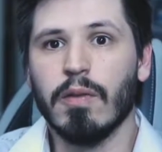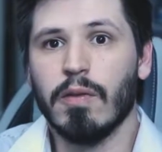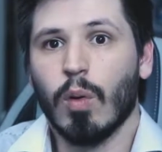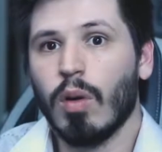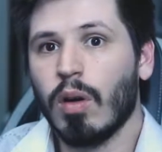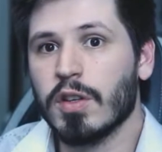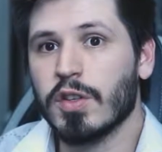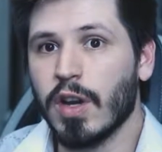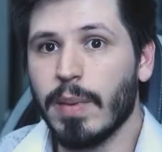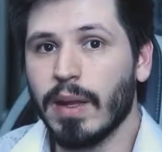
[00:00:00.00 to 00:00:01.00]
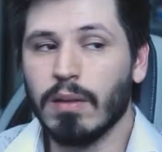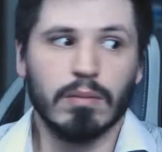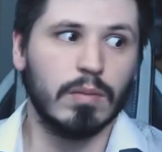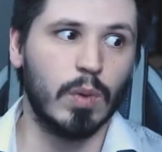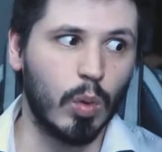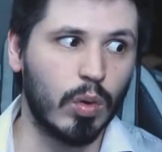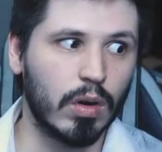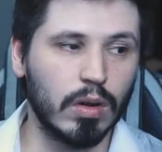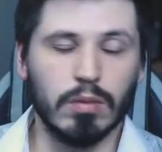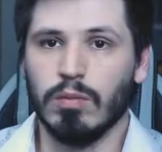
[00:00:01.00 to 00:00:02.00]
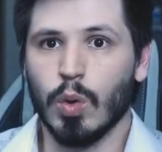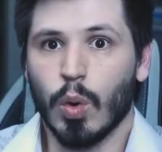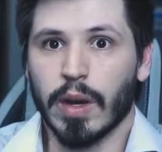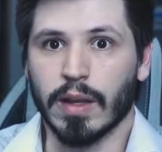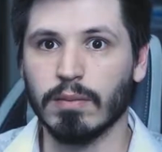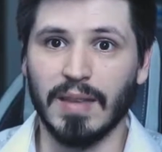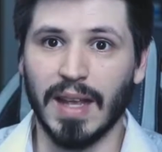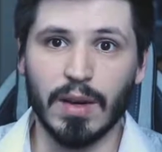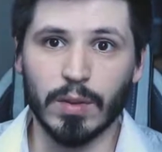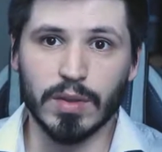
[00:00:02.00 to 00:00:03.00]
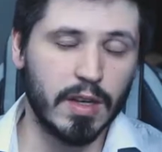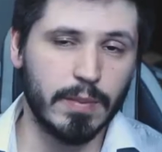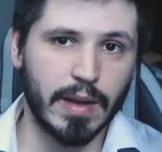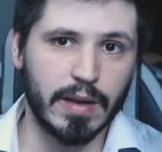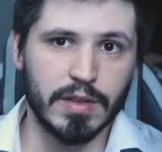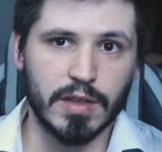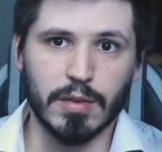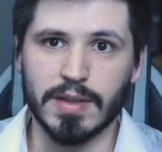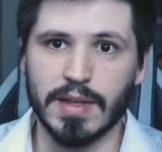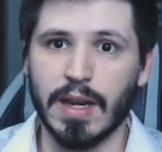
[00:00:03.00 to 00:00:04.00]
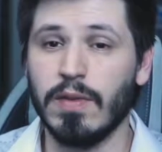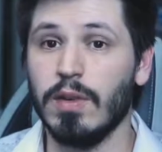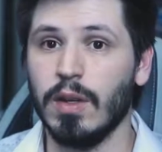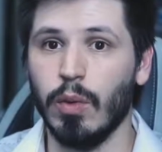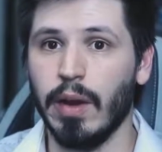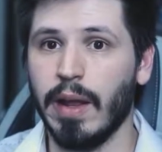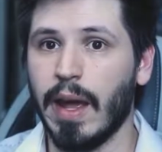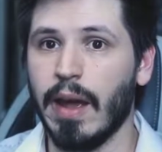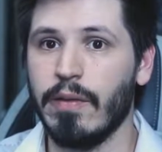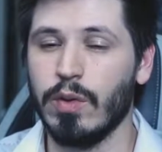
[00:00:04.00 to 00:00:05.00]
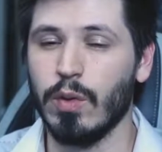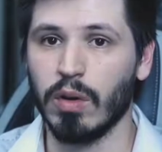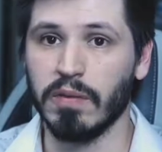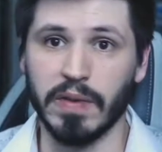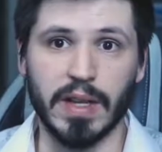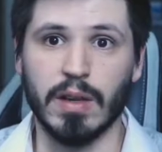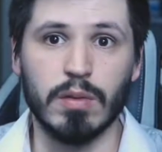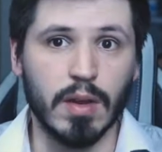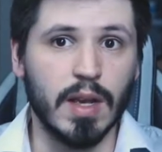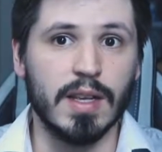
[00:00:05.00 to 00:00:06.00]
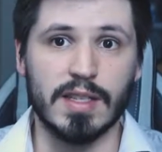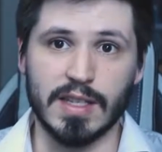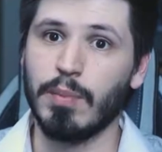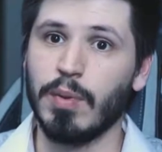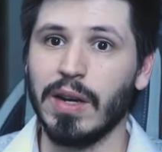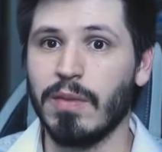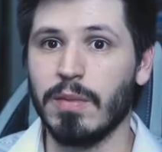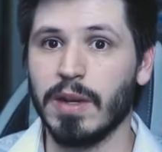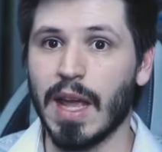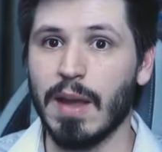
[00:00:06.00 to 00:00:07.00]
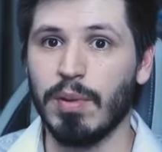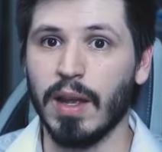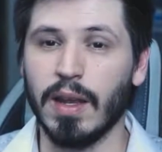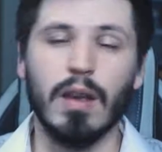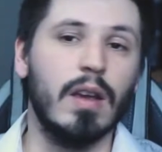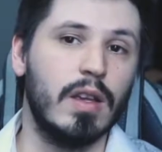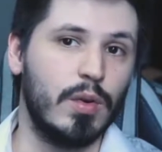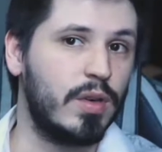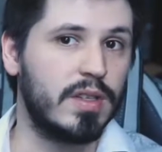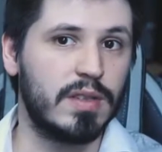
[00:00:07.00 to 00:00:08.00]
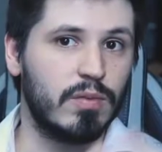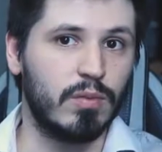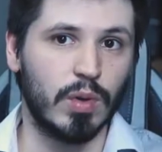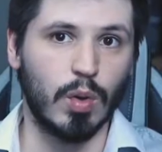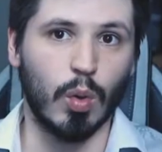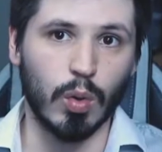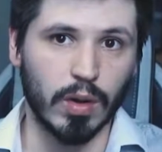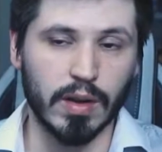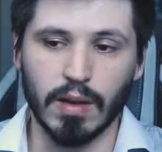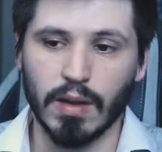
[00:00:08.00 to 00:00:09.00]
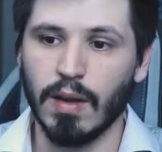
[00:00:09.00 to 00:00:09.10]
for streaming or recording. And what's good about it too is that if you did want to have your video separated from your gameplay, you can just record,